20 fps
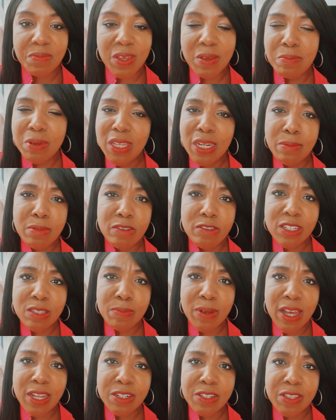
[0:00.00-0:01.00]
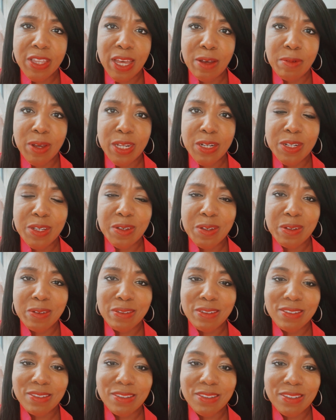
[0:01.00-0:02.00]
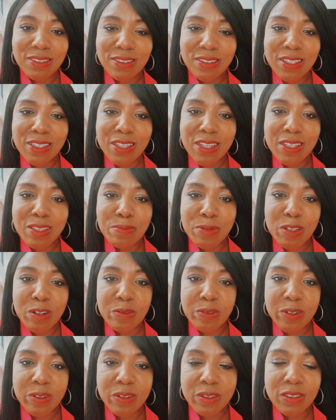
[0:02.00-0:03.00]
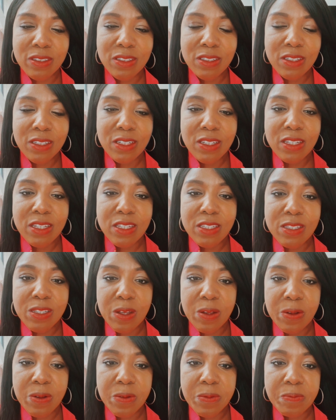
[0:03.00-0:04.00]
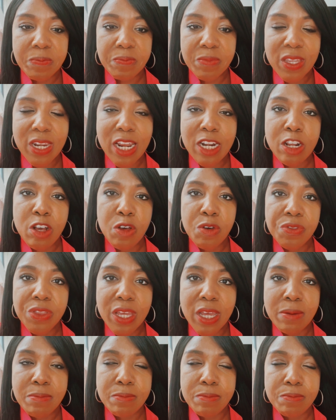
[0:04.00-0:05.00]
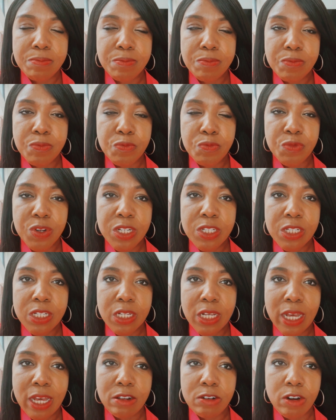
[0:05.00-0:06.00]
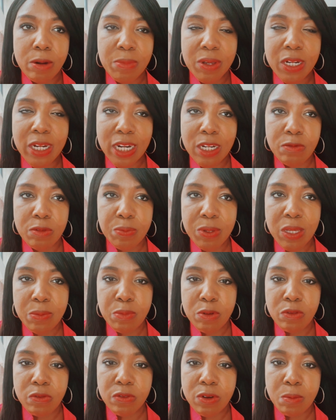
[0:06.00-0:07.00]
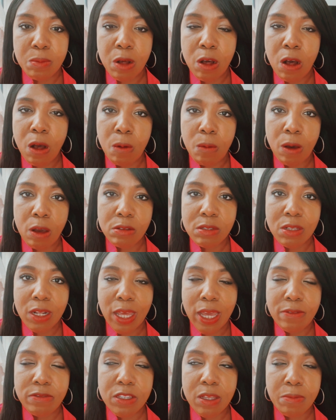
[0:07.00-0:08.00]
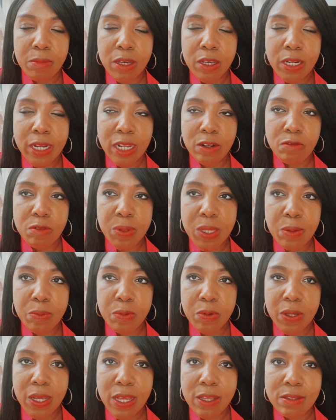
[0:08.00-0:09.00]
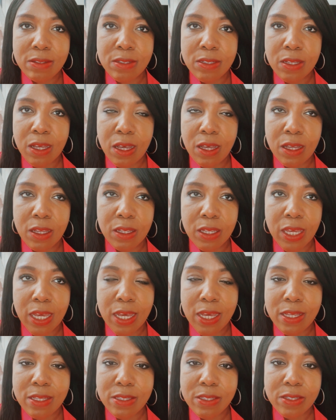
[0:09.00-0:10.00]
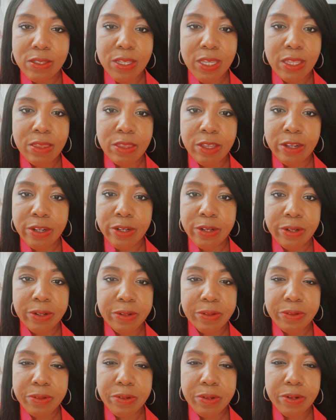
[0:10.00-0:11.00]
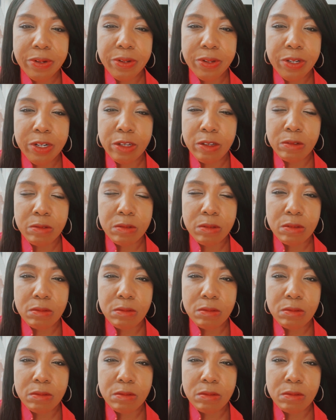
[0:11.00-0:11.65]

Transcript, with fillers: and being able to respond to you that way too, it's, it's beautiful. So, and I know that I'm reaching out, or I'm connecting with people from all walks of life. So I'm connecting with people as young as in their, you know,